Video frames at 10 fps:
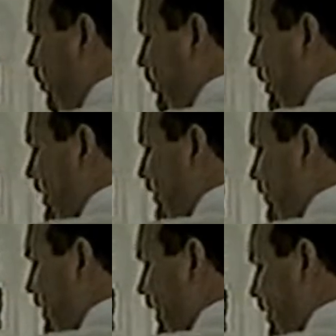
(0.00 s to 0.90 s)
We're going to leave
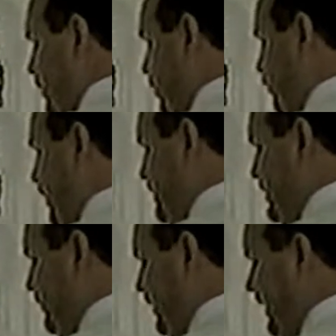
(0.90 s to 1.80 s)
the neck alone
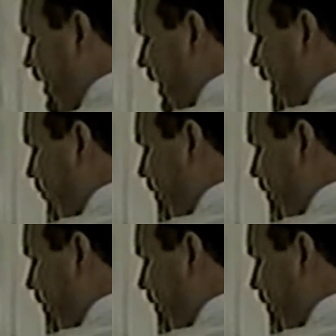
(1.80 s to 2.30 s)
relatively, and